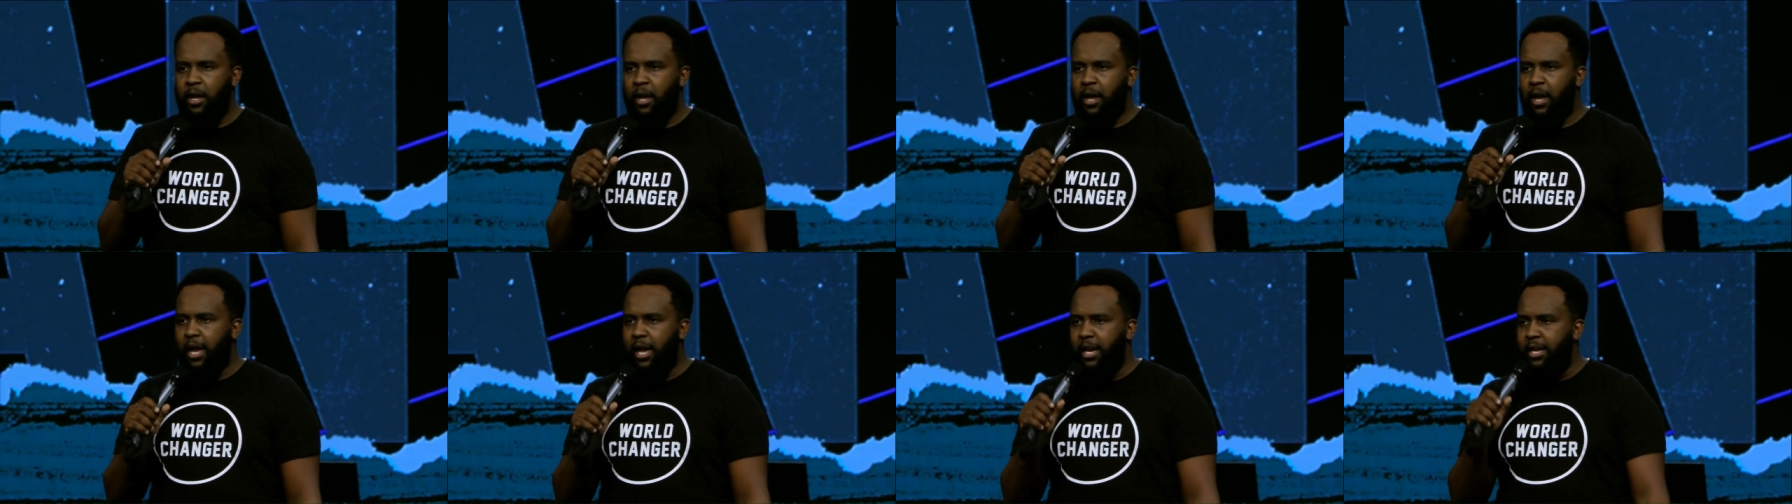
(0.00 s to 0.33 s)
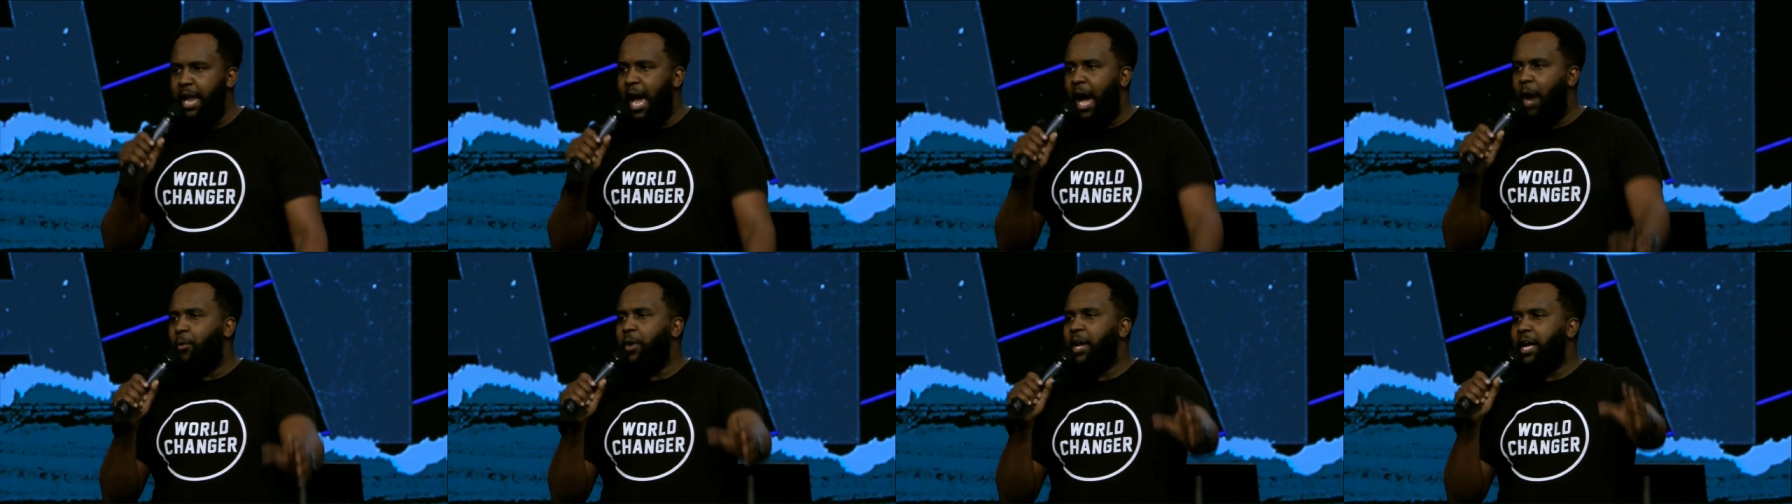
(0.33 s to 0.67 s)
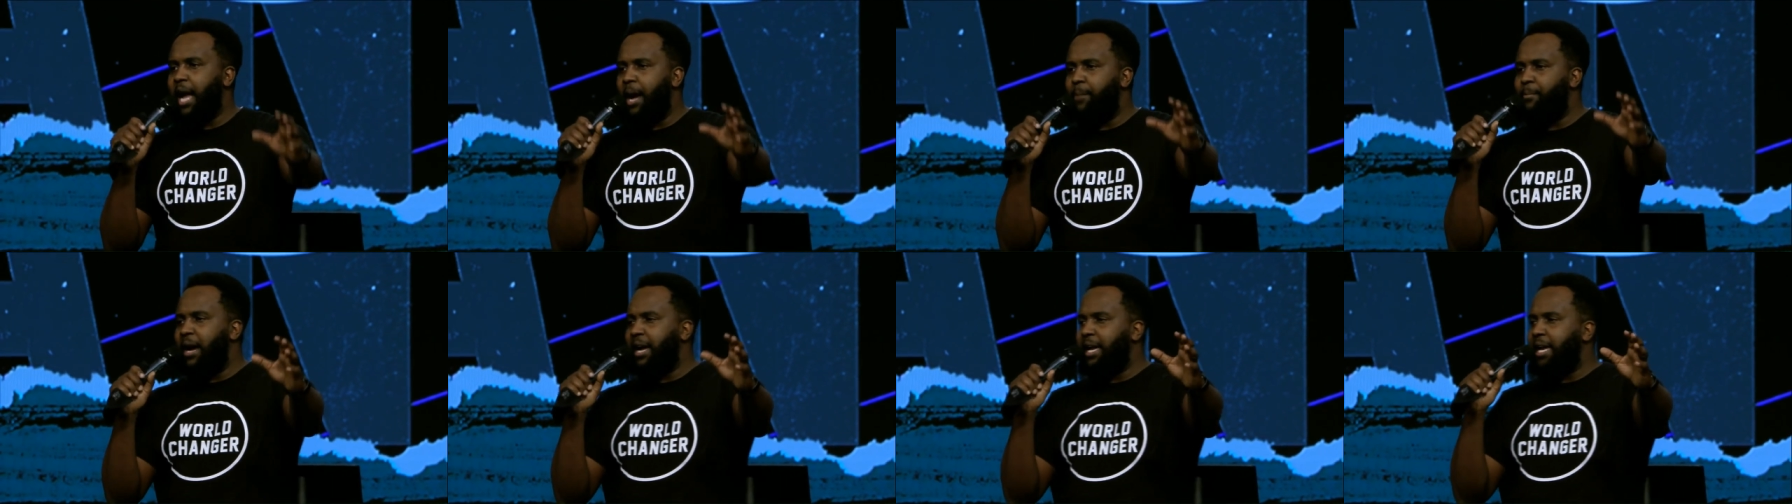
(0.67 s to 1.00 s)
And now we
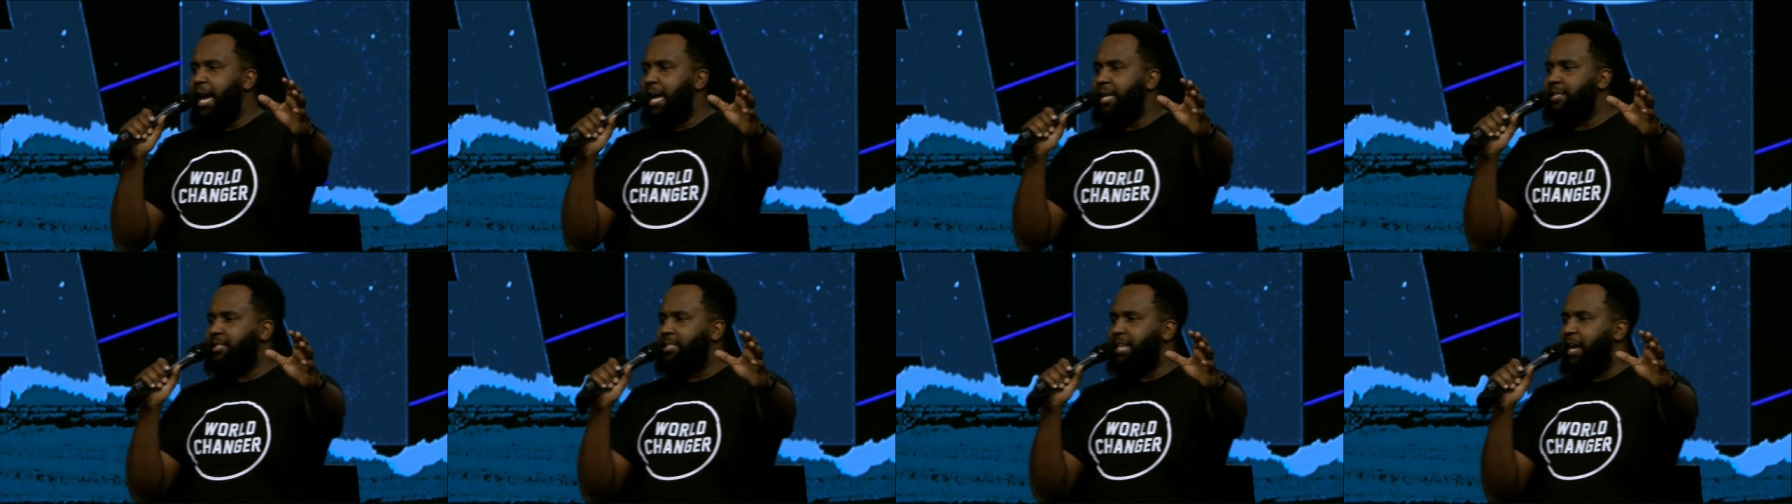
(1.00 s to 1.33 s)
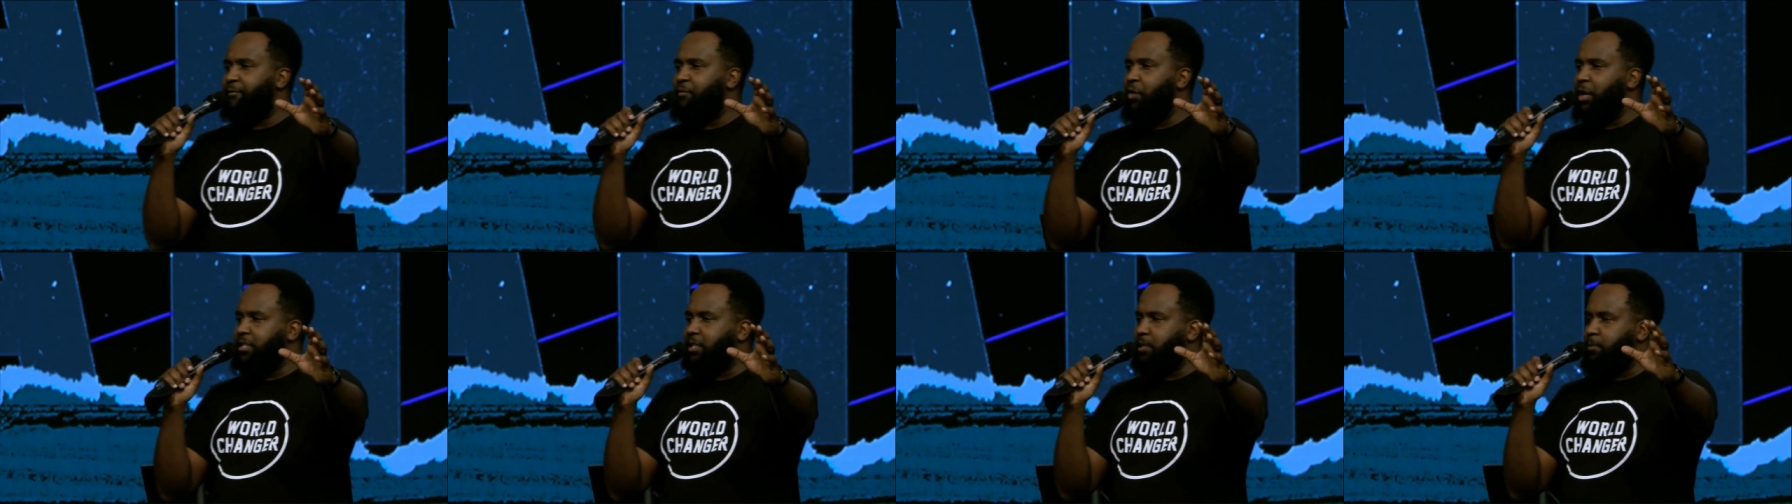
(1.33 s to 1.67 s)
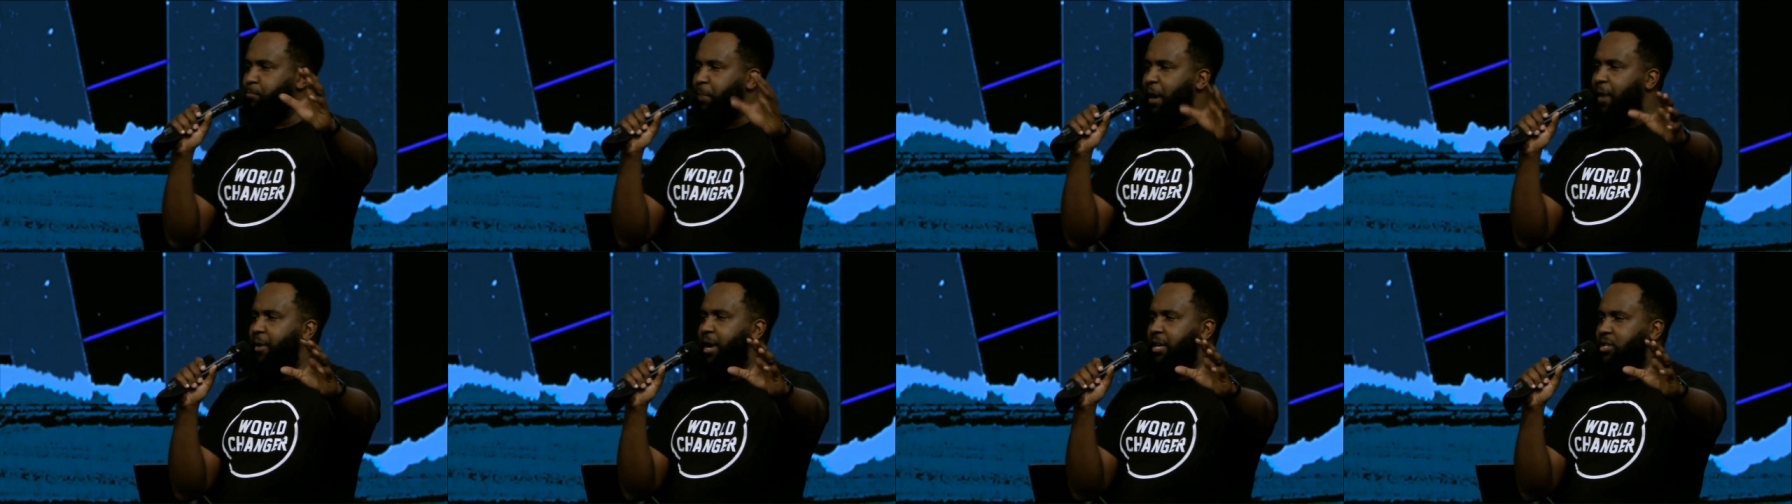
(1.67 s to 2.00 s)
come against every
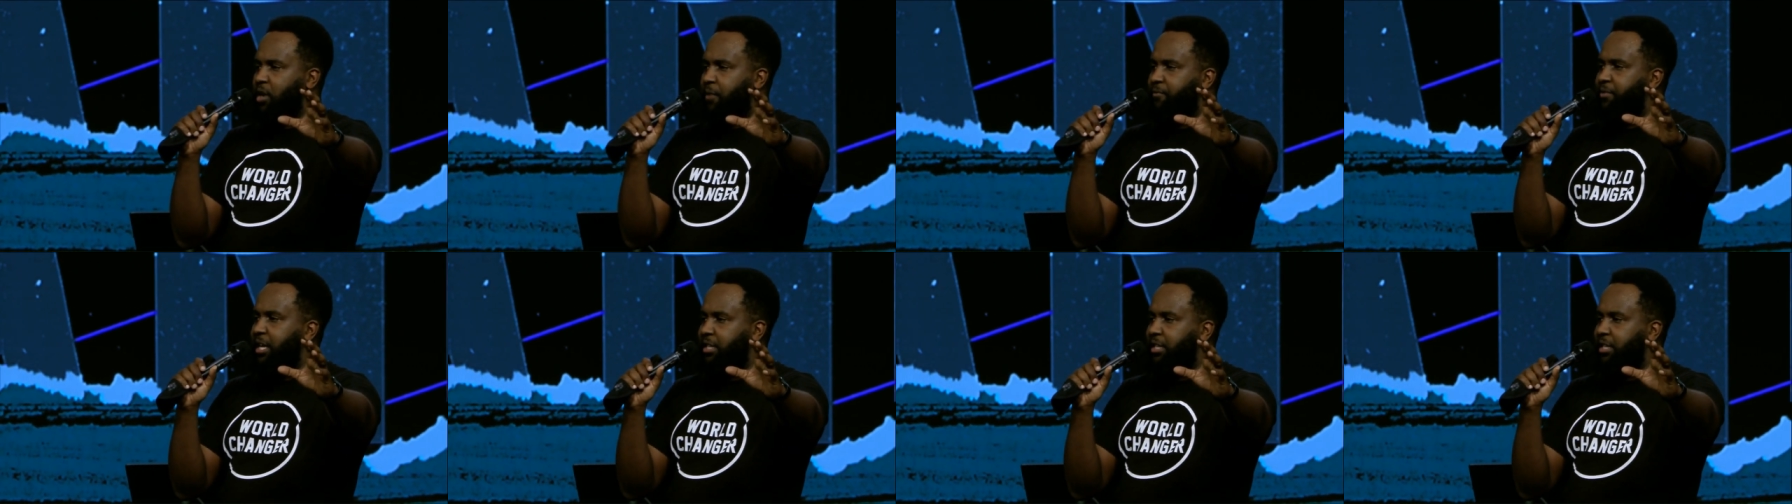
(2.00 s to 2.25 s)
spirit of